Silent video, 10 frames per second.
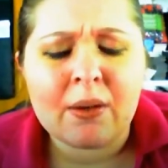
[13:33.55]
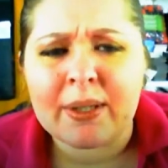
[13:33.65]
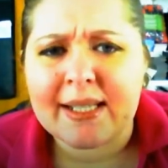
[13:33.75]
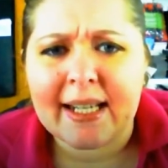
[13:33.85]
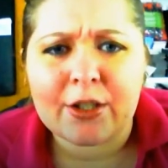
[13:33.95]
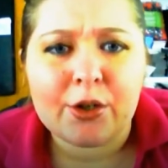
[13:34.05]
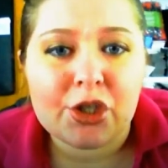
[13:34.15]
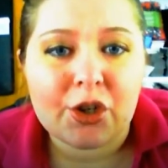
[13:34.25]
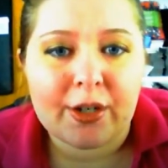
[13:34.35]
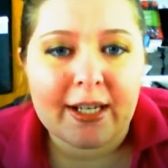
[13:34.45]
Once again,
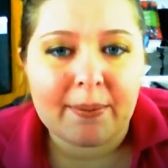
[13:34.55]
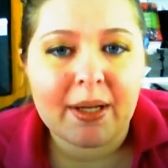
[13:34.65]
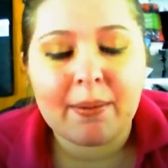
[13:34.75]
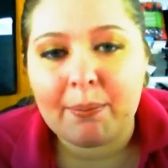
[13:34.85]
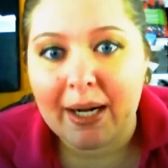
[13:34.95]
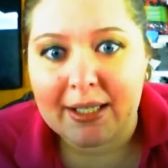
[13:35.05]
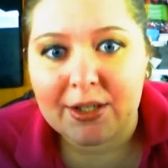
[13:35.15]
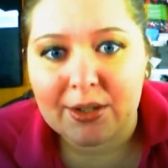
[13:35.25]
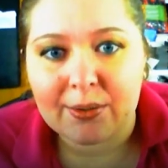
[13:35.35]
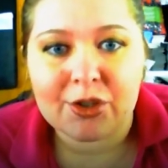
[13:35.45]
Coochie Cream,
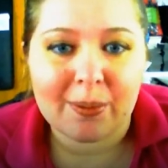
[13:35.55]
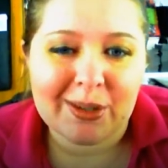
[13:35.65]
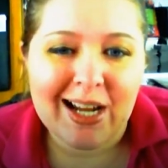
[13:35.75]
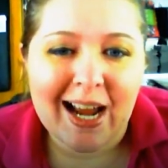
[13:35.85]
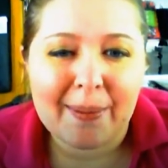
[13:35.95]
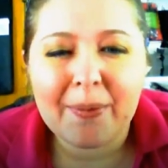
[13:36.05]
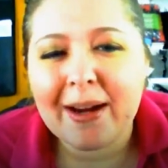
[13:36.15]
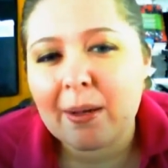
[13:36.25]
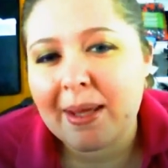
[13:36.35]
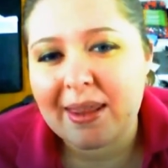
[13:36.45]
Body Dew, Shimmer Time. I
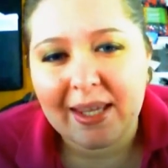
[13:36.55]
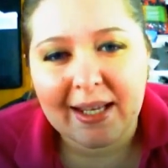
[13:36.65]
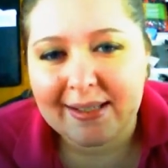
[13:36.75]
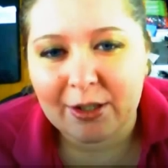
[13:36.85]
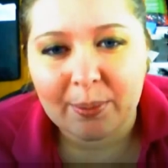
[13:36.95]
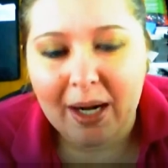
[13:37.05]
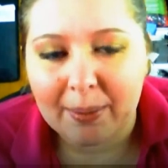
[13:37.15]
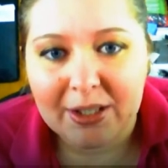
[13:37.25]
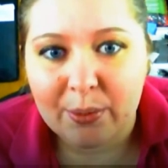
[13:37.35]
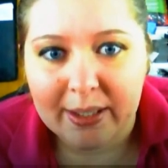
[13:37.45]
recommend things that are
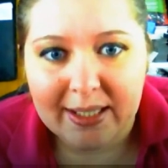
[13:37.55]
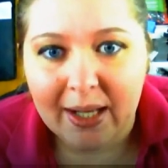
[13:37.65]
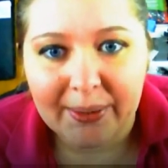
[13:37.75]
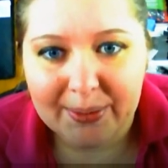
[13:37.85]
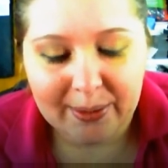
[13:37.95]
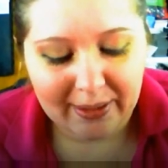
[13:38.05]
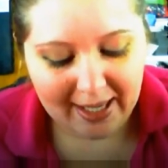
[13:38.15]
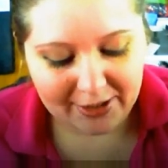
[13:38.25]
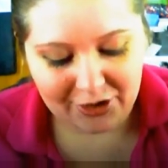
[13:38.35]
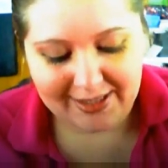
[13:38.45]
probably $20 or
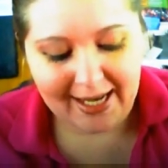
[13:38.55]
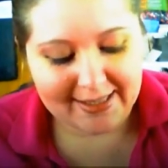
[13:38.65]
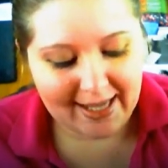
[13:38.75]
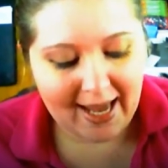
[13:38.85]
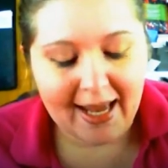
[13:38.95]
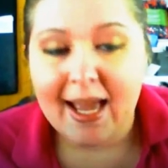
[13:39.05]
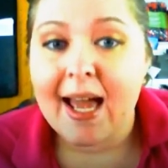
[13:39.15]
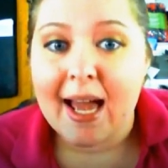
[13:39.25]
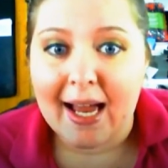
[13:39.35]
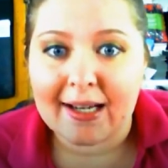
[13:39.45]
less, just as that
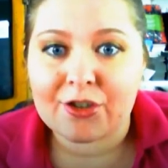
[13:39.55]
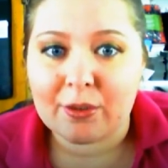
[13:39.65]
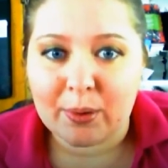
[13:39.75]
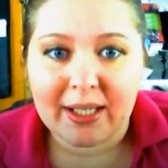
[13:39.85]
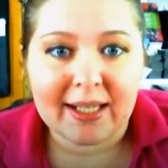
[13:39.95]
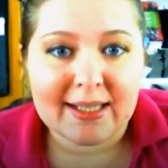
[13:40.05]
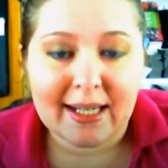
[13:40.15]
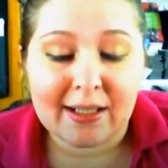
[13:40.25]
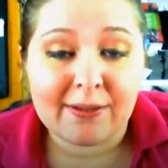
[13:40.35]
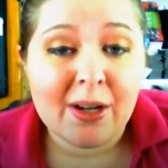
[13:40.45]
extra booking
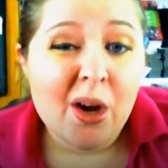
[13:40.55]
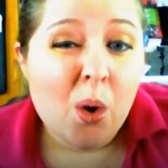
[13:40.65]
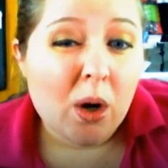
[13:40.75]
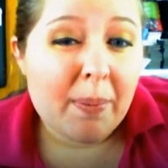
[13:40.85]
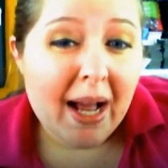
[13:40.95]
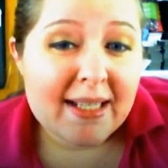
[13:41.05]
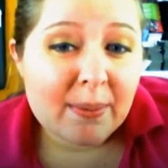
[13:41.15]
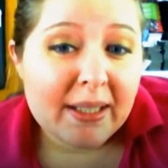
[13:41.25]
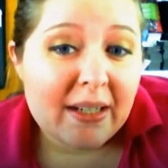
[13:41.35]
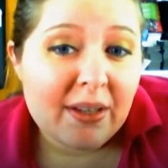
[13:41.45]
incentive, or
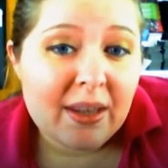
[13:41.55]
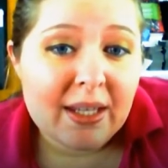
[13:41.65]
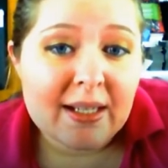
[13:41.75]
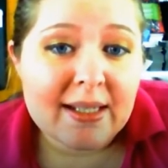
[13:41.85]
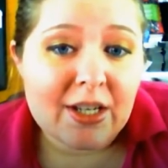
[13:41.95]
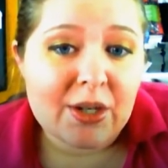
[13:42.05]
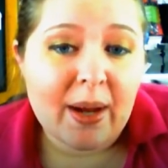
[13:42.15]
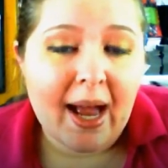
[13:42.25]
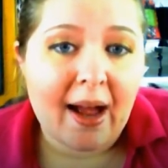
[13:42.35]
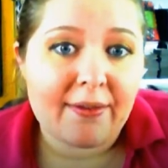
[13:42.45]
possibly even things that you
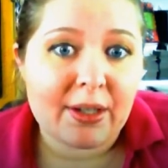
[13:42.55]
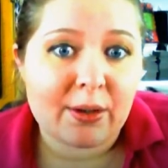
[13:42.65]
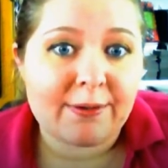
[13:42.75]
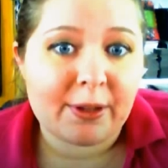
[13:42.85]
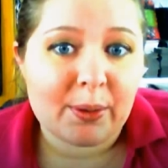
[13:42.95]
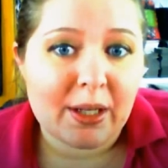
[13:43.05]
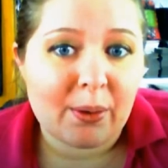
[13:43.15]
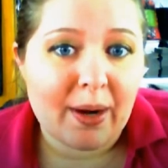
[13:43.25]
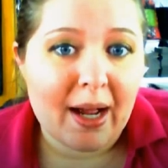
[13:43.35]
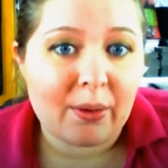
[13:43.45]
have that are
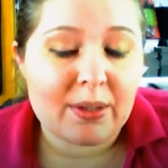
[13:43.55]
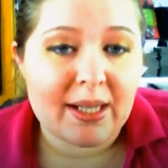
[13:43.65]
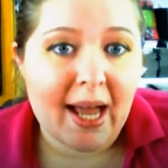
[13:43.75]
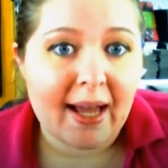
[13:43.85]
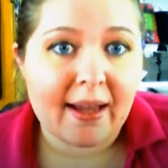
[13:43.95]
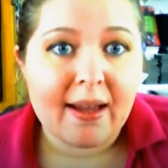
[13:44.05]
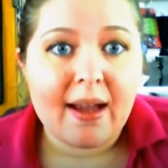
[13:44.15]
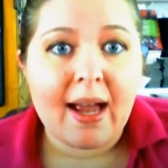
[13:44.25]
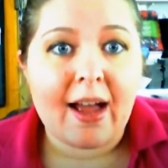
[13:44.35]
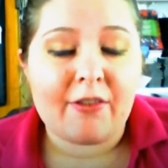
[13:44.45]
floating around that
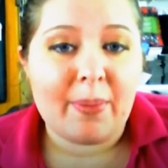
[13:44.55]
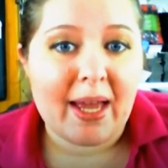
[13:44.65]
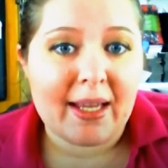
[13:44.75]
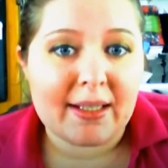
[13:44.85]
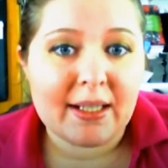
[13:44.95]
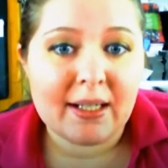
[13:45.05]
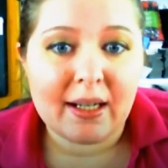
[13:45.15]
have been